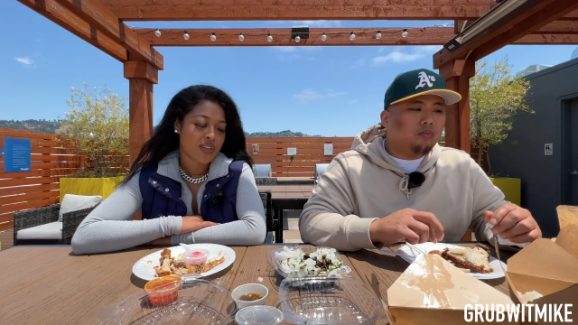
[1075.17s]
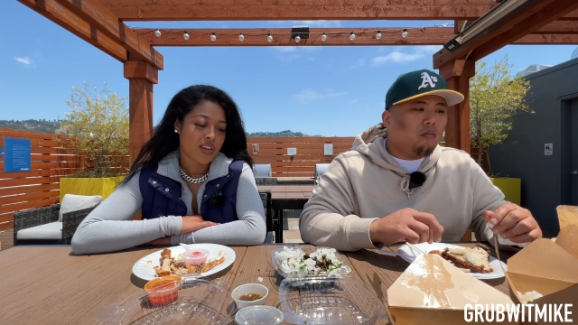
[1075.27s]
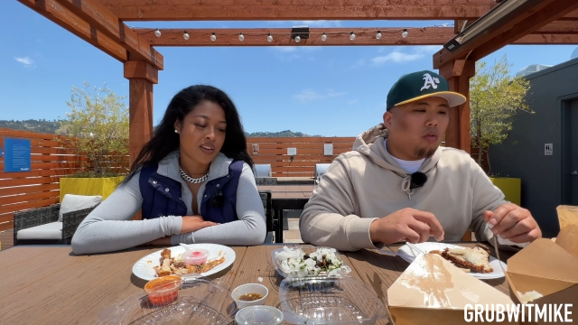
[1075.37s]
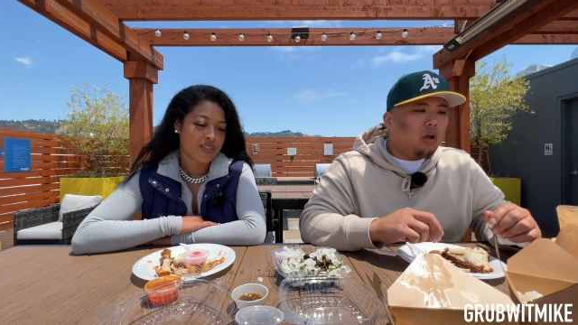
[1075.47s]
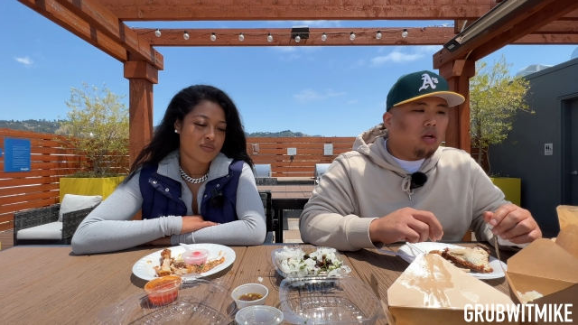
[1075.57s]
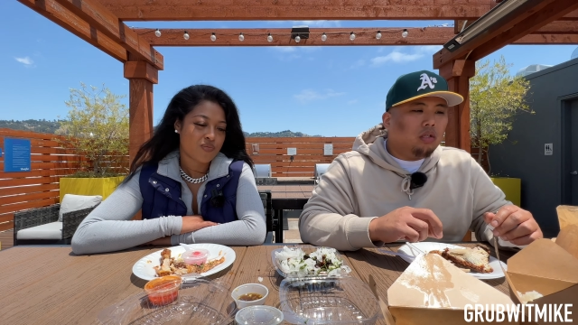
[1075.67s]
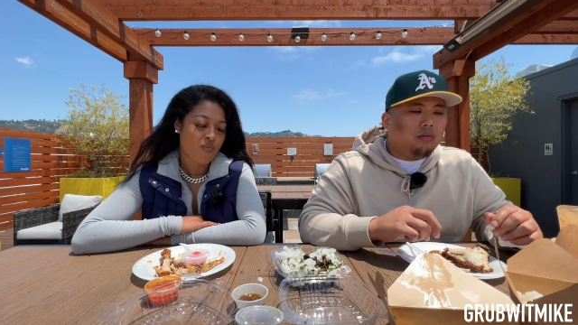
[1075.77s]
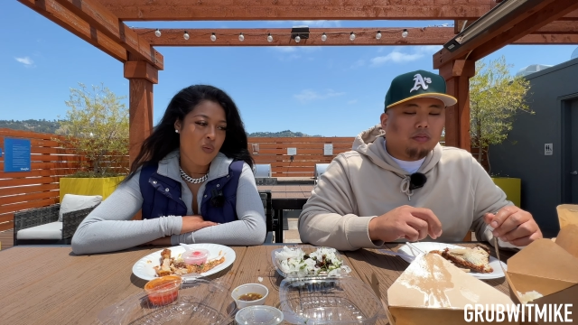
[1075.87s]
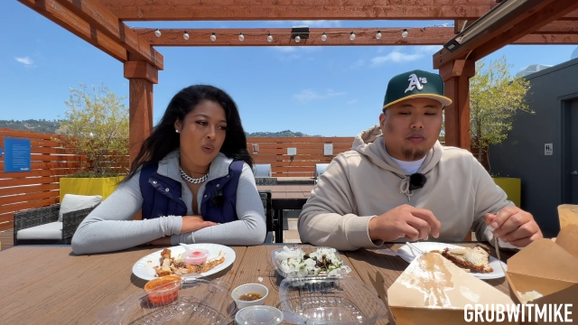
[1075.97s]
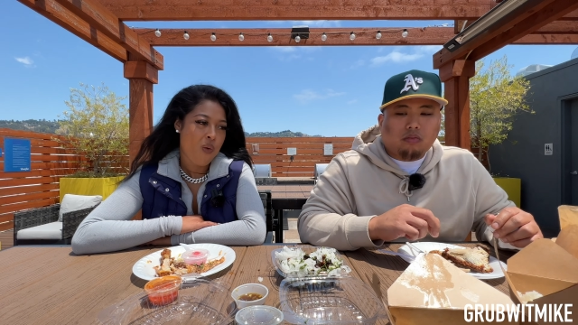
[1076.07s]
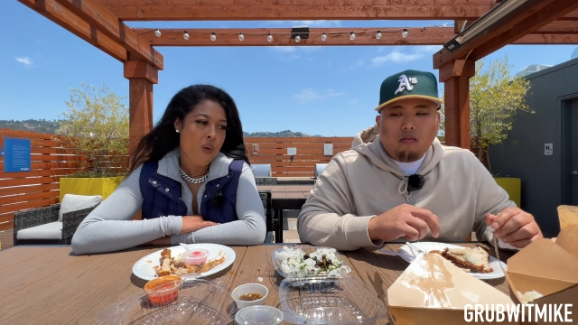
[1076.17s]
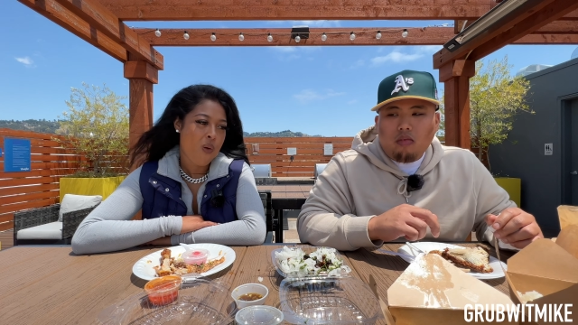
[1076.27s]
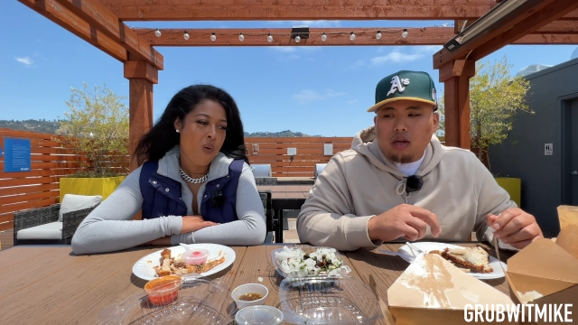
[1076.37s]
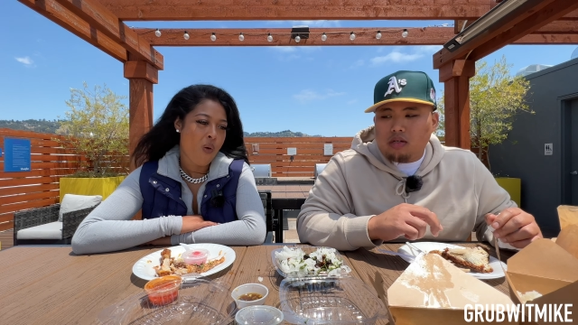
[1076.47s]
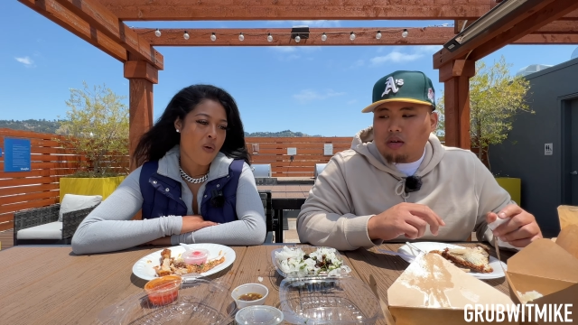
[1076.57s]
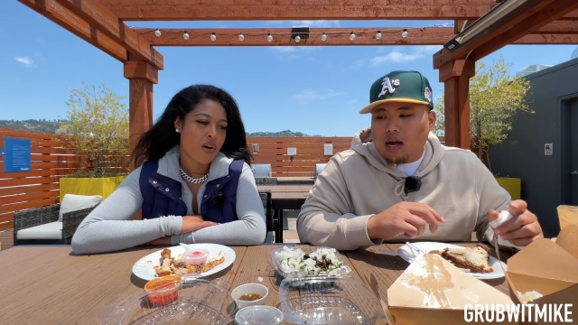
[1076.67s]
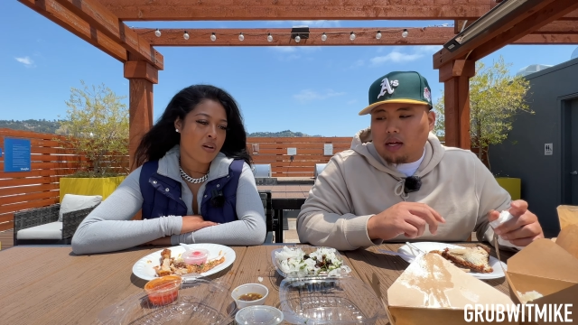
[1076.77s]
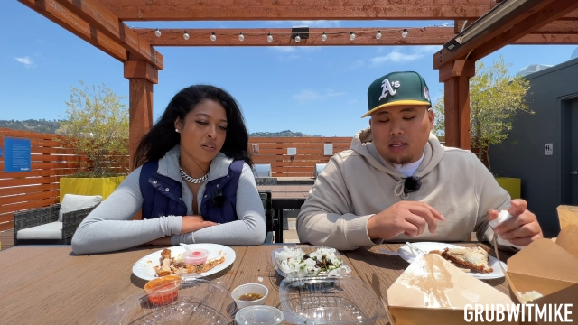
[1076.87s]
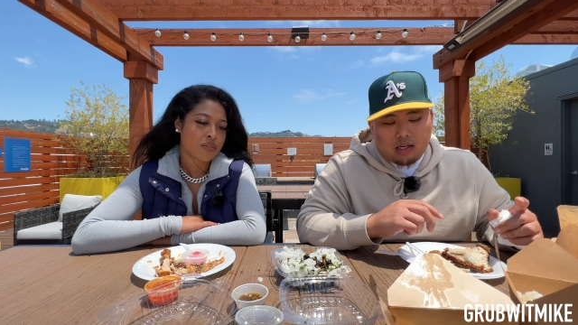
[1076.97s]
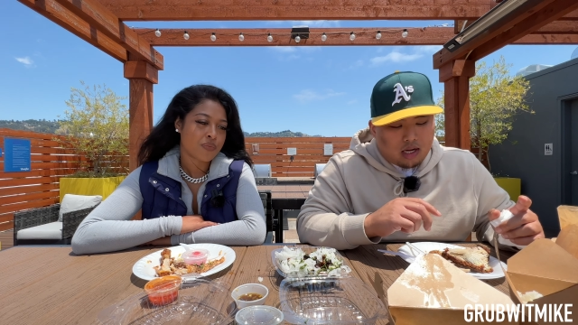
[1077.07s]
Speaker 1: Yeah. So yeah, I
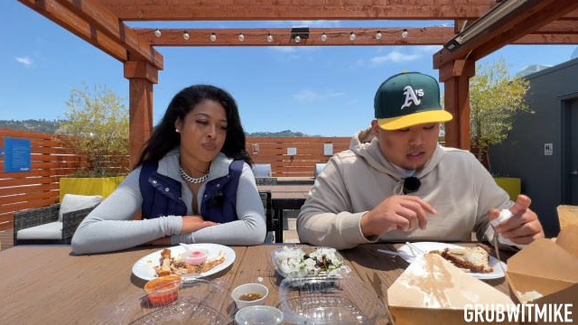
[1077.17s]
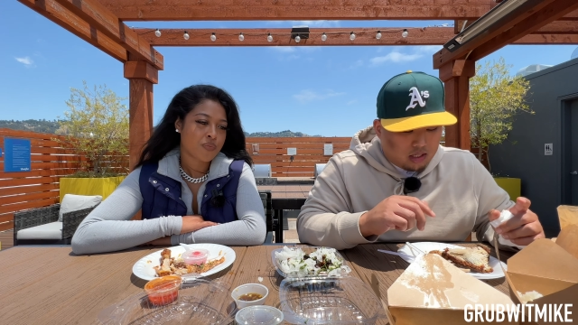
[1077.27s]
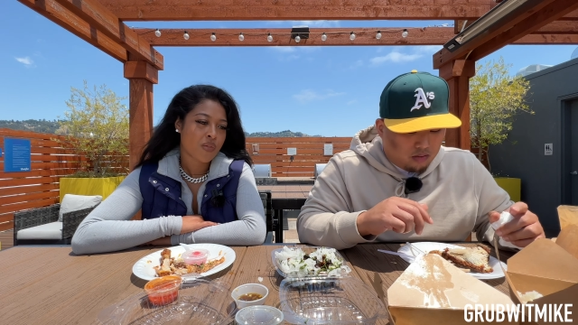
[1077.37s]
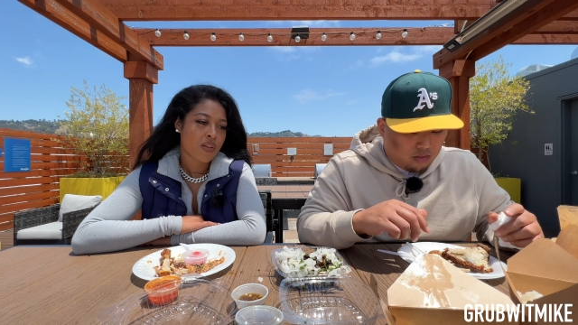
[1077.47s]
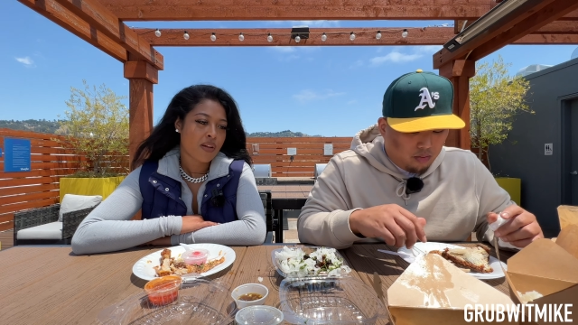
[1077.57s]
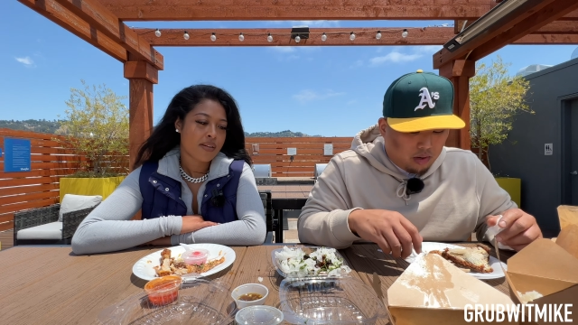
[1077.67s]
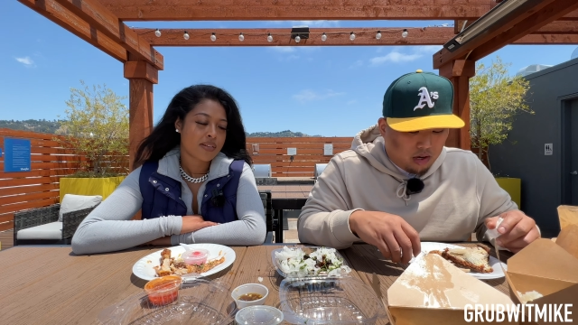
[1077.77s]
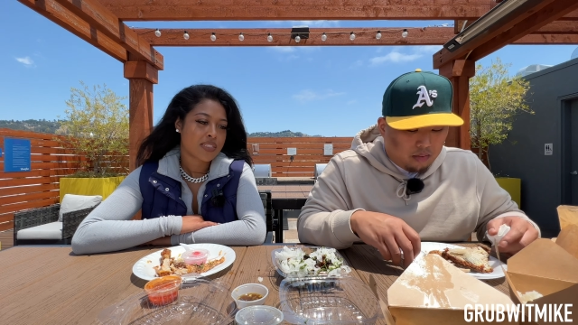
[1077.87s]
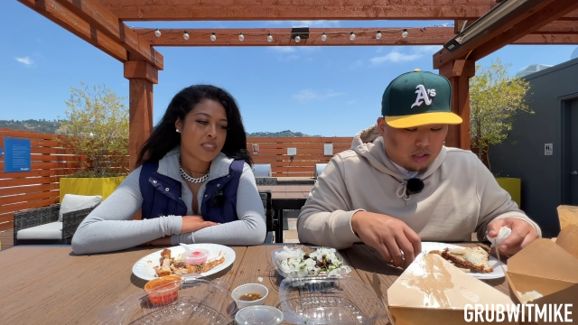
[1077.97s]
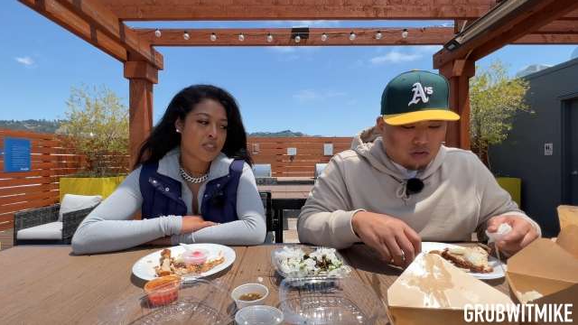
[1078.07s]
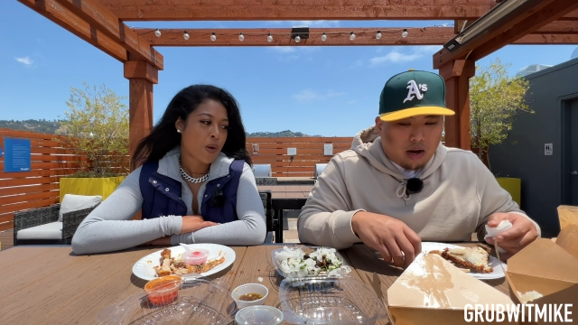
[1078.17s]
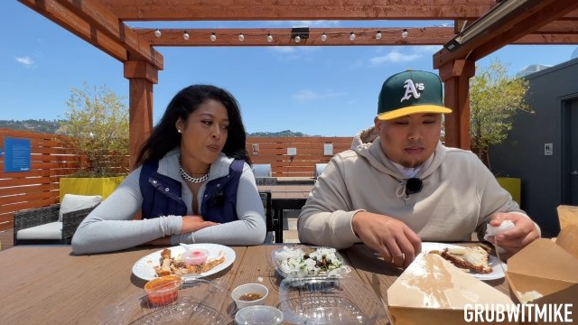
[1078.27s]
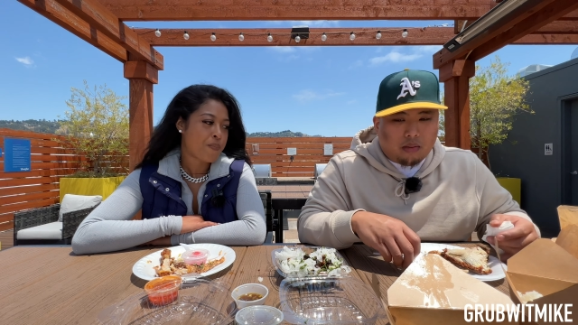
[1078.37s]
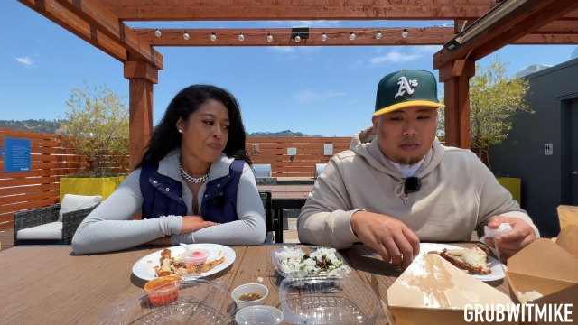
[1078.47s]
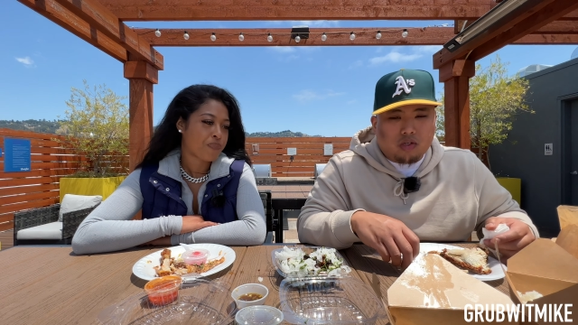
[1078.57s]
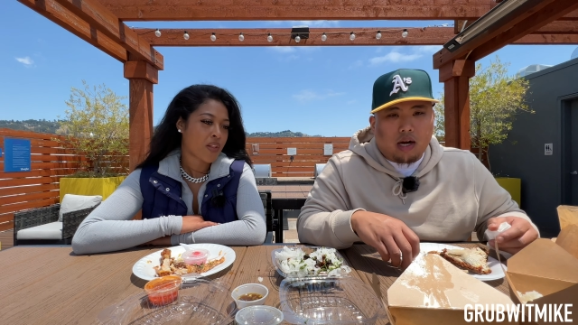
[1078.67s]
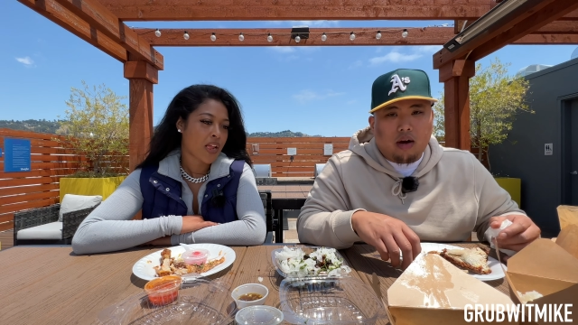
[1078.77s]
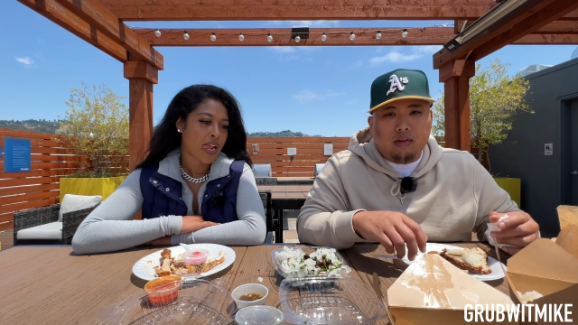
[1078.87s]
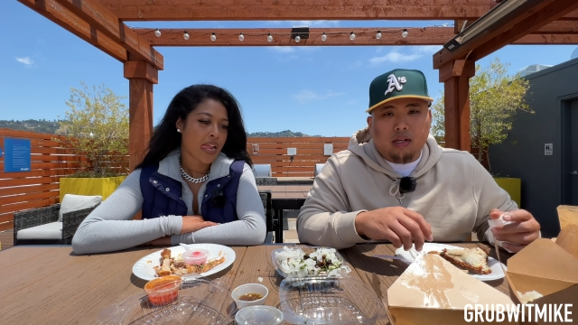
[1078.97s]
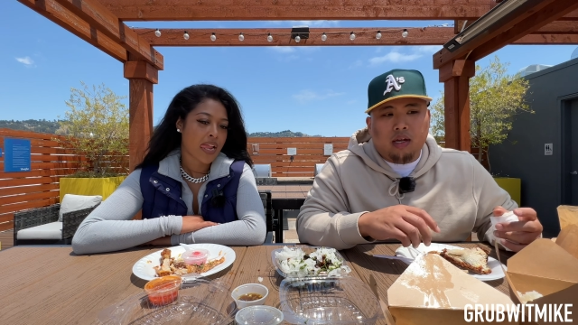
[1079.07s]
think that's it. We pretty much wrapped up and tried
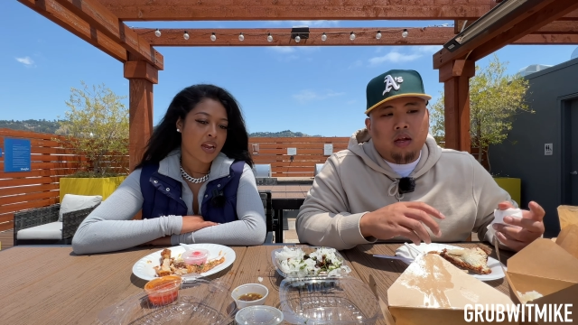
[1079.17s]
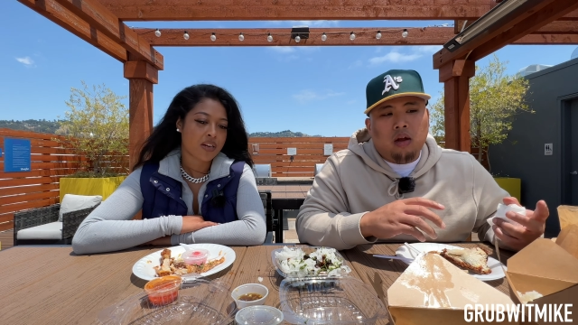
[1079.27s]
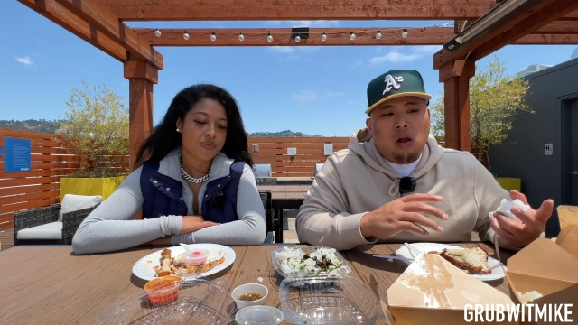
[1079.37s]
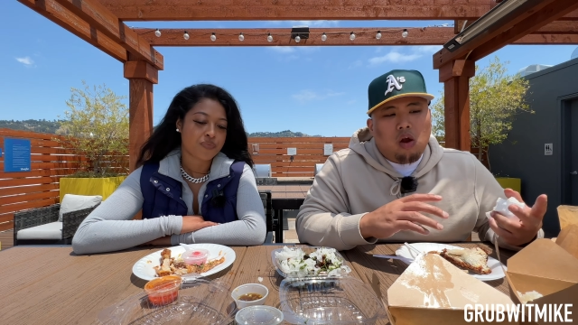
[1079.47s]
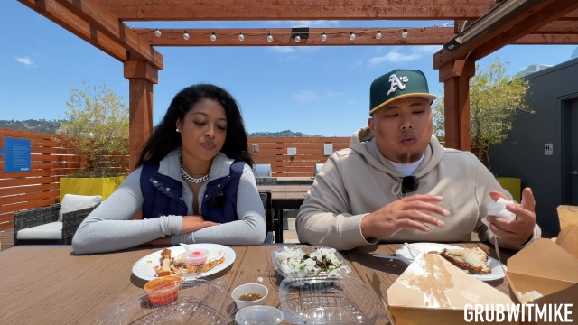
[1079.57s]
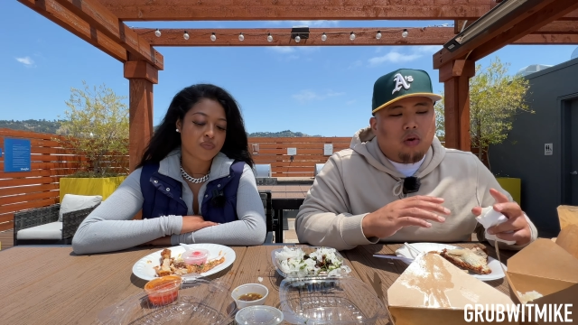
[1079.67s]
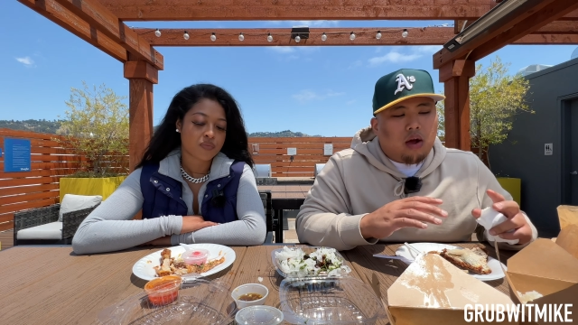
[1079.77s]
everything. We will